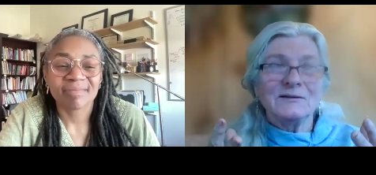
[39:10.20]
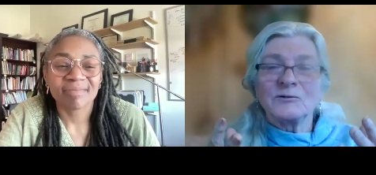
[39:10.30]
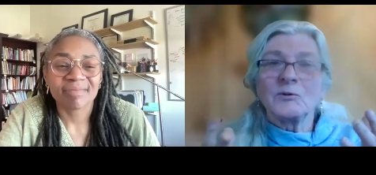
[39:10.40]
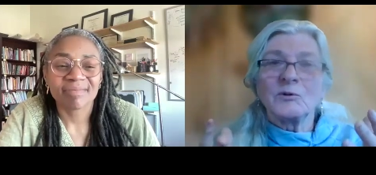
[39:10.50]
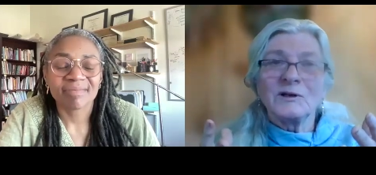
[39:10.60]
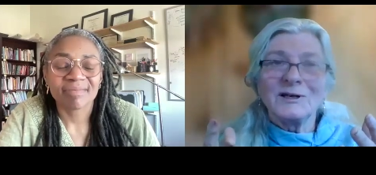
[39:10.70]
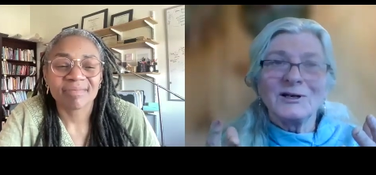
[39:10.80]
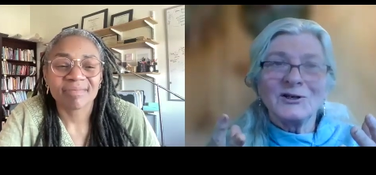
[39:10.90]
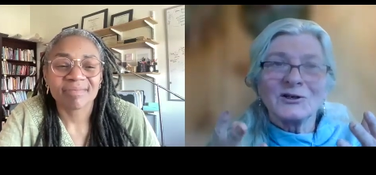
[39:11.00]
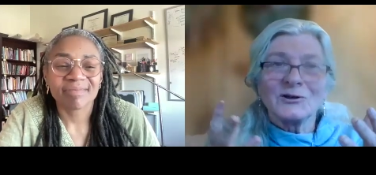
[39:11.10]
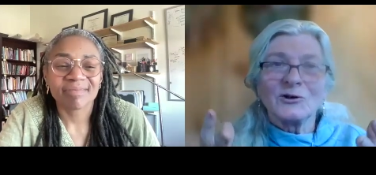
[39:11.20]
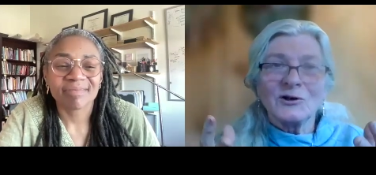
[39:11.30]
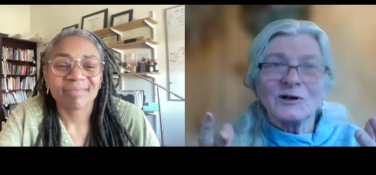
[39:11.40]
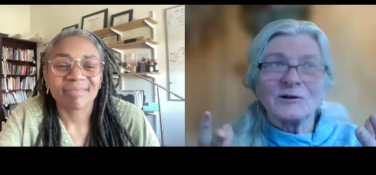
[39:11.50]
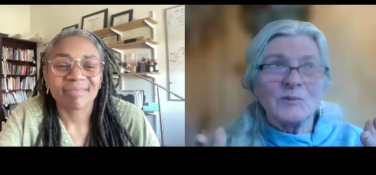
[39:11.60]
Speaker 1: if we're willing to
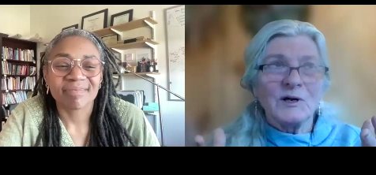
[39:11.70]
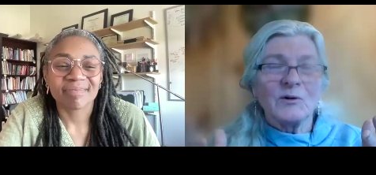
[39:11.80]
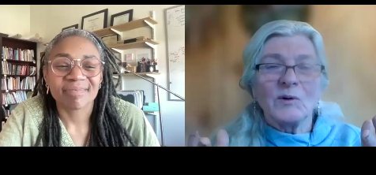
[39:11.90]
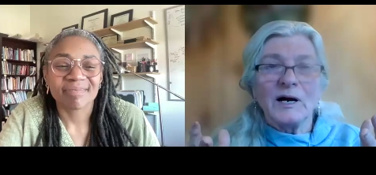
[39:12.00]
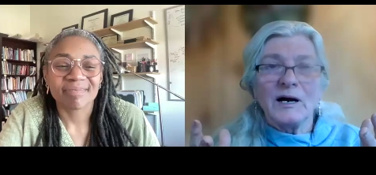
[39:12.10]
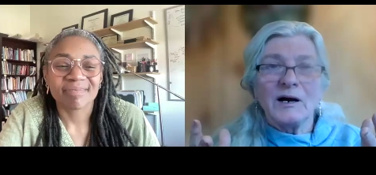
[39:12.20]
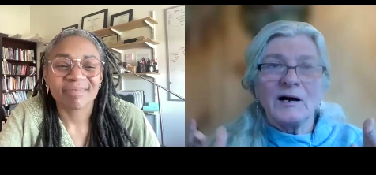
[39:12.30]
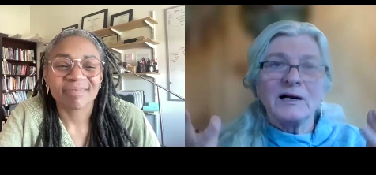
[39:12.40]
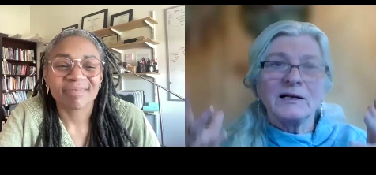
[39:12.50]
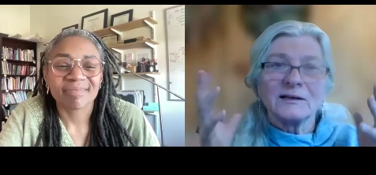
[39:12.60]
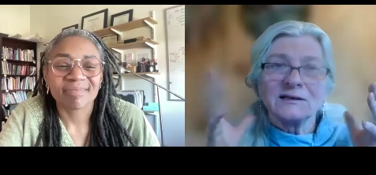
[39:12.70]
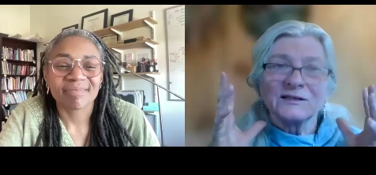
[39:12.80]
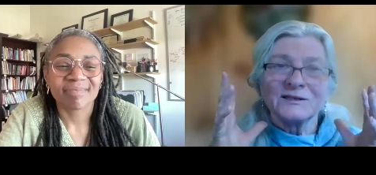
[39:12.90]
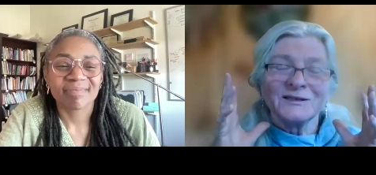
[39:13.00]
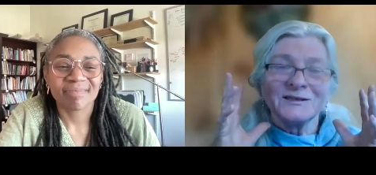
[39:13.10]
look and be aware and
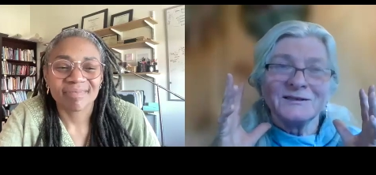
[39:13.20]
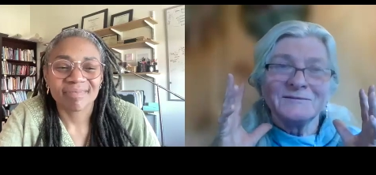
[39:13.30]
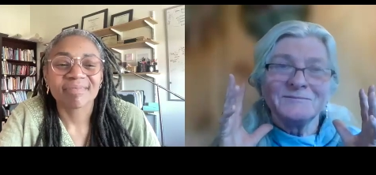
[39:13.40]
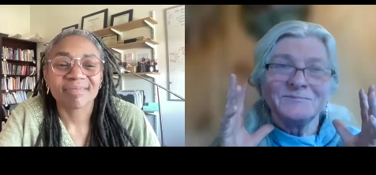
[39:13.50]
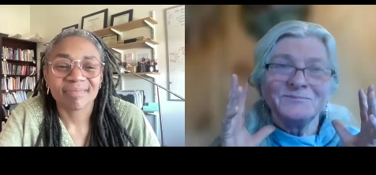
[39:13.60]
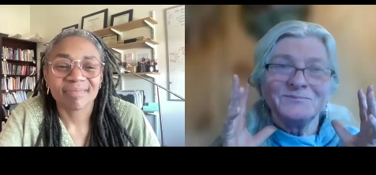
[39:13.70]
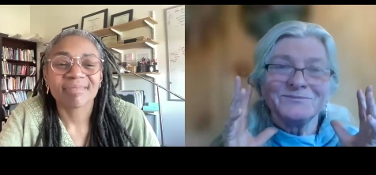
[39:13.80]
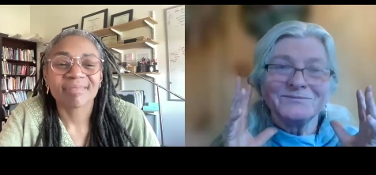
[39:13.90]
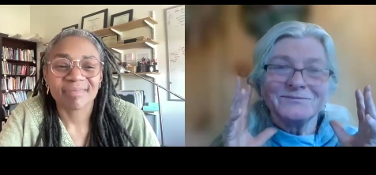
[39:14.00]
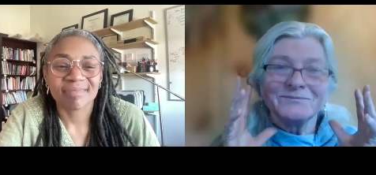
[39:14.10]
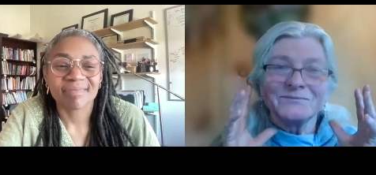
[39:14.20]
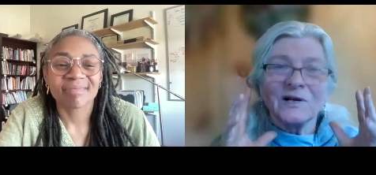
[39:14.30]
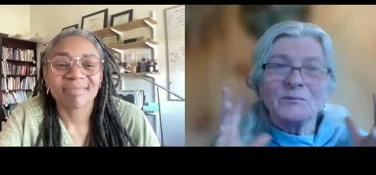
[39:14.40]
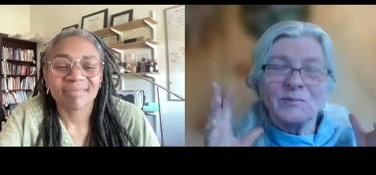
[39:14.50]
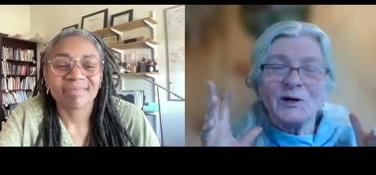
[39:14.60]
listen
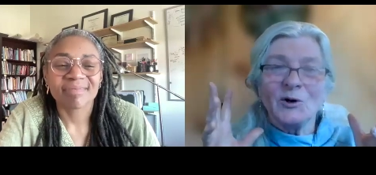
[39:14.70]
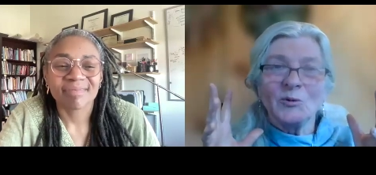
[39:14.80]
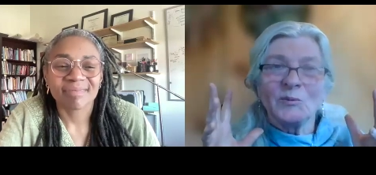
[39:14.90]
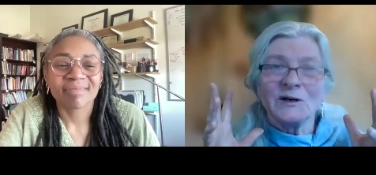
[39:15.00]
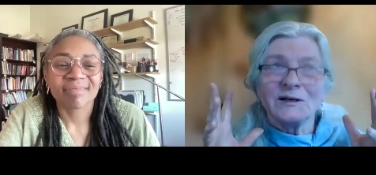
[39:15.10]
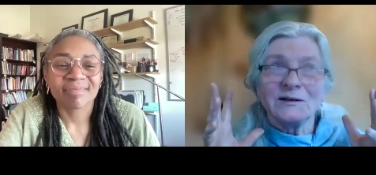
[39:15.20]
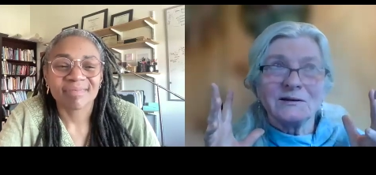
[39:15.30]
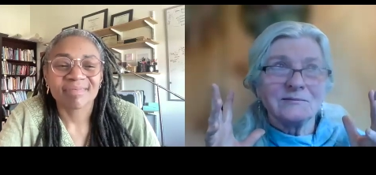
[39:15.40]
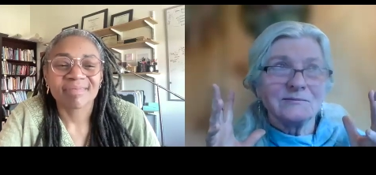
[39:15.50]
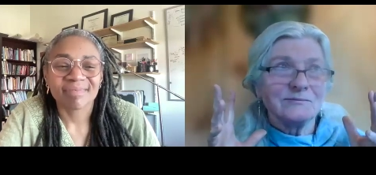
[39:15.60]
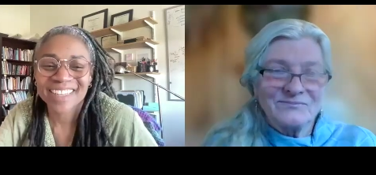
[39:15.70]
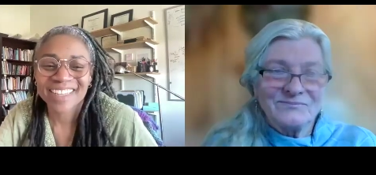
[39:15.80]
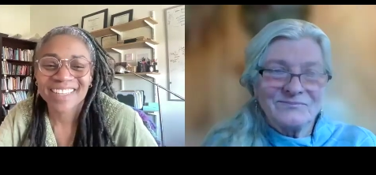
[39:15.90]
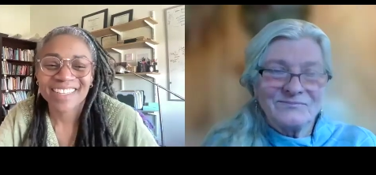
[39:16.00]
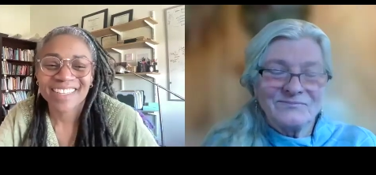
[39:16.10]
and be open.
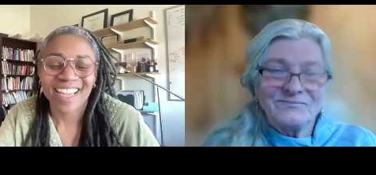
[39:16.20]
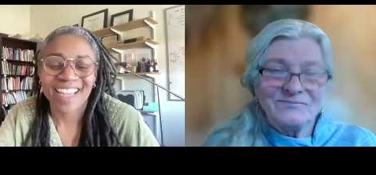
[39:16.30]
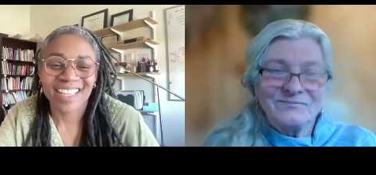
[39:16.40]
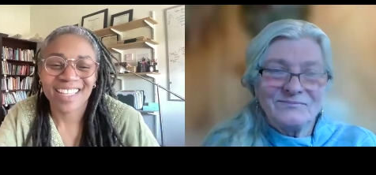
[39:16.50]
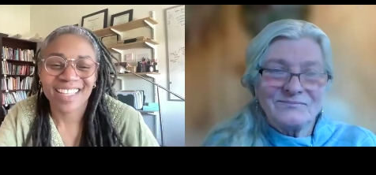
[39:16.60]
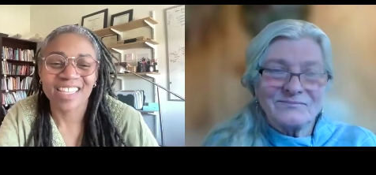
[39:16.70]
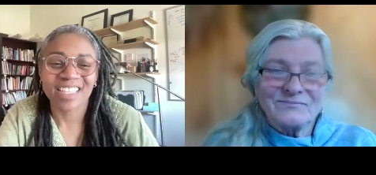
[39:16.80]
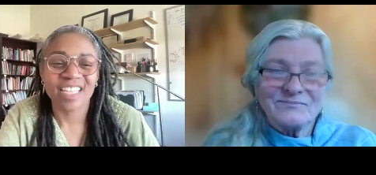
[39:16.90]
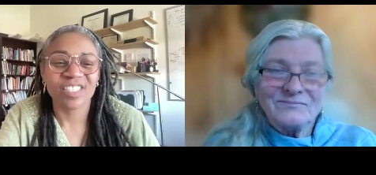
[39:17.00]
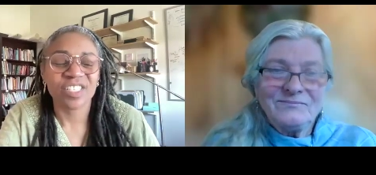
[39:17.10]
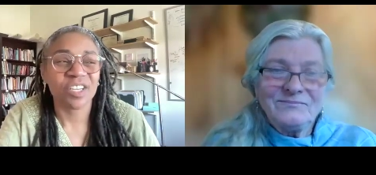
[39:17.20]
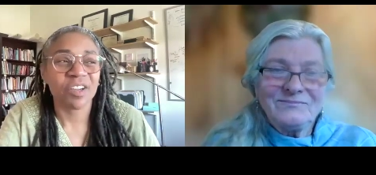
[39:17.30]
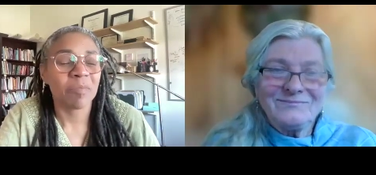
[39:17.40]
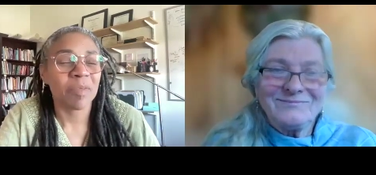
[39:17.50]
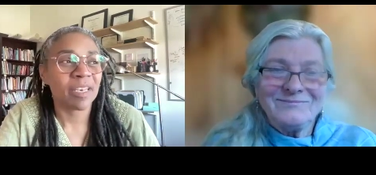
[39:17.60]
Speaker 2: Yeah. In the last
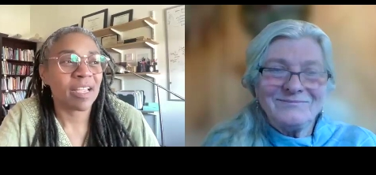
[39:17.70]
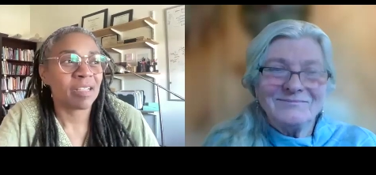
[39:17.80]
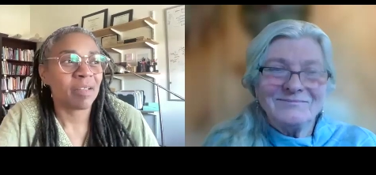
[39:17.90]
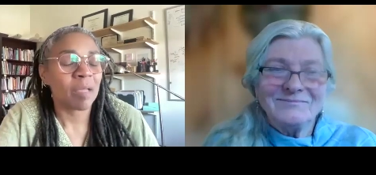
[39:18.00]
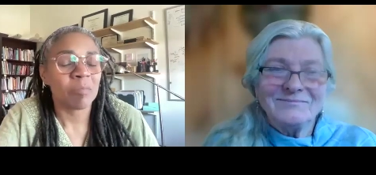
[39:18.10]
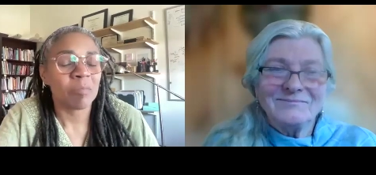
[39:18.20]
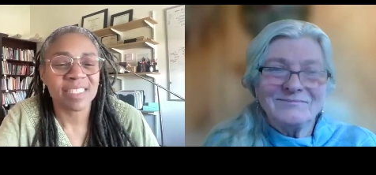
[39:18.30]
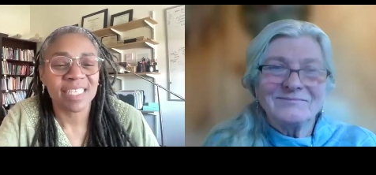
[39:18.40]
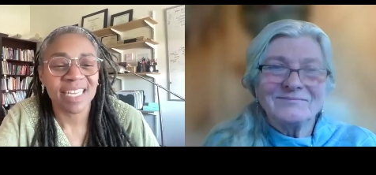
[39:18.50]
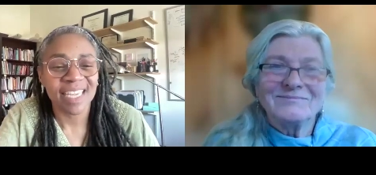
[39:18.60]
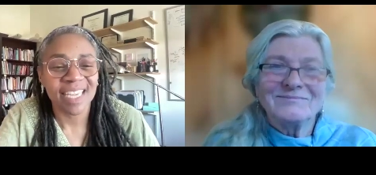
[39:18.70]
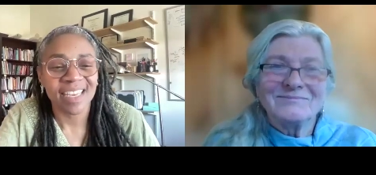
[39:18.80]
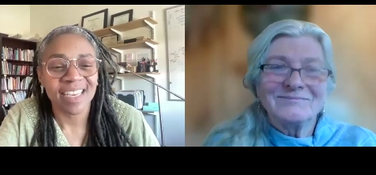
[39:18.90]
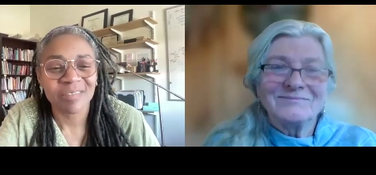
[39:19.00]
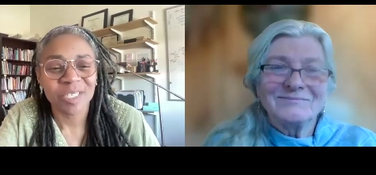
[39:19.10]
year, I've been, uh, I'm a city
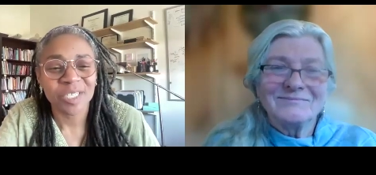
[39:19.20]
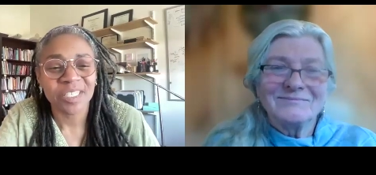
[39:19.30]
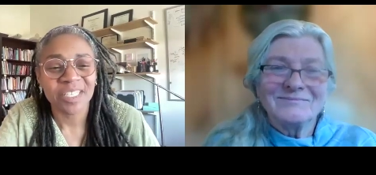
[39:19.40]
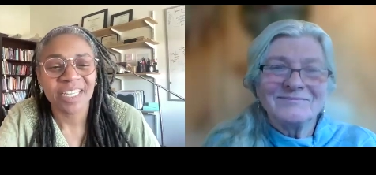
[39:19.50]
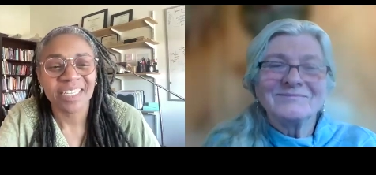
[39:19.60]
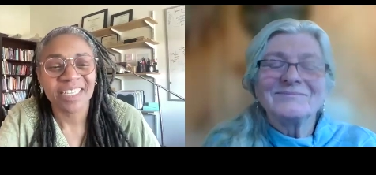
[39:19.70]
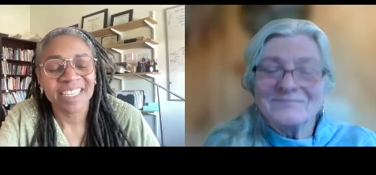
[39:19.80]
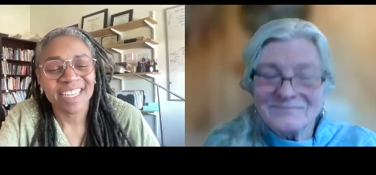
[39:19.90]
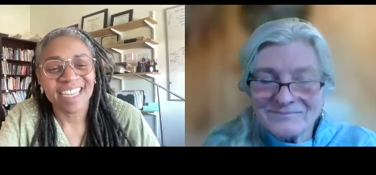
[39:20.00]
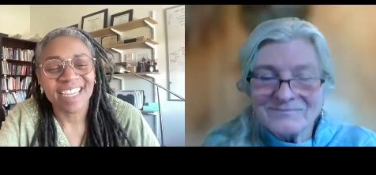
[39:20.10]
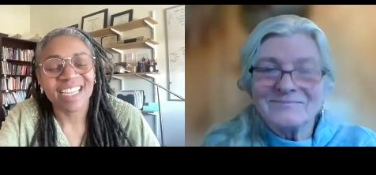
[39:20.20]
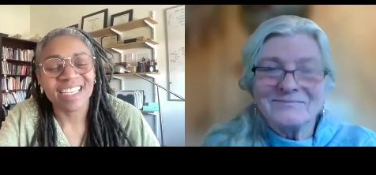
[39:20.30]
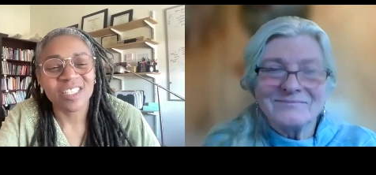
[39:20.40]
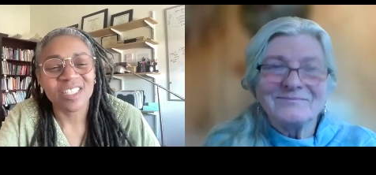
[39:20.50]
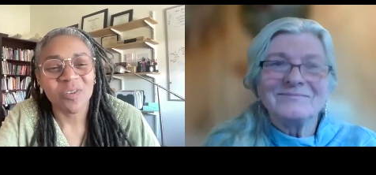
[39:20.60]
kid originally.
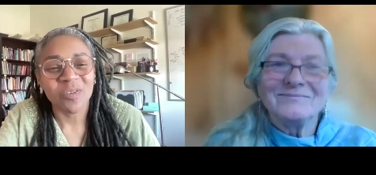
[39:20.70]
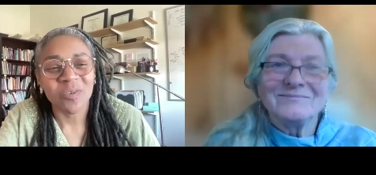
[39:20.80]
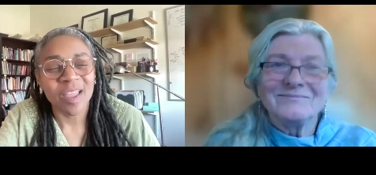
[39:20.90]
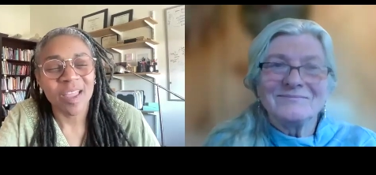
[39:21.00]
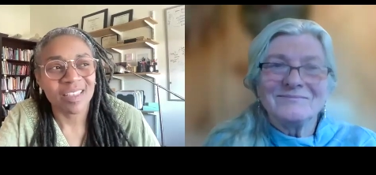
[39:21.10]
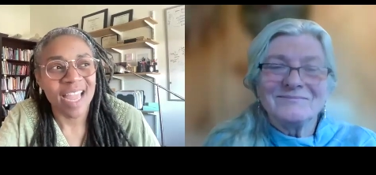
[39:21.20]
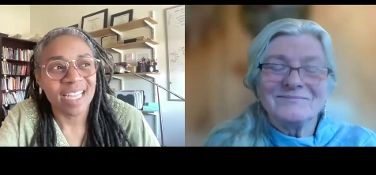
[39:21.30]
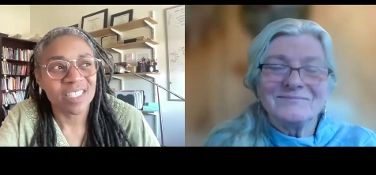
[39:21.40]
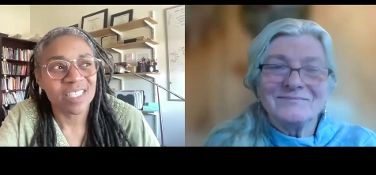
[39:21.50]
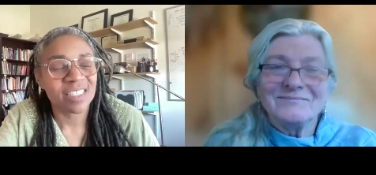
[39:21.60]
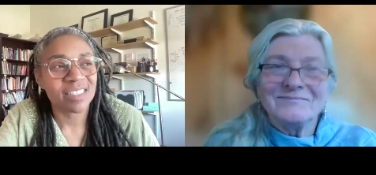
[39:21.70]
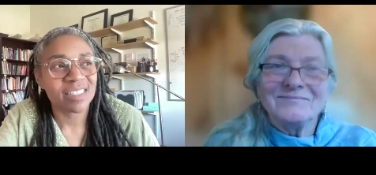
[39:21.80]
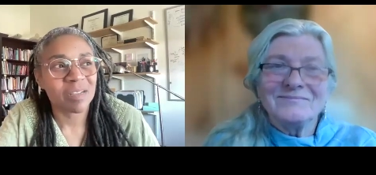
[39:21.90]
And so uh, last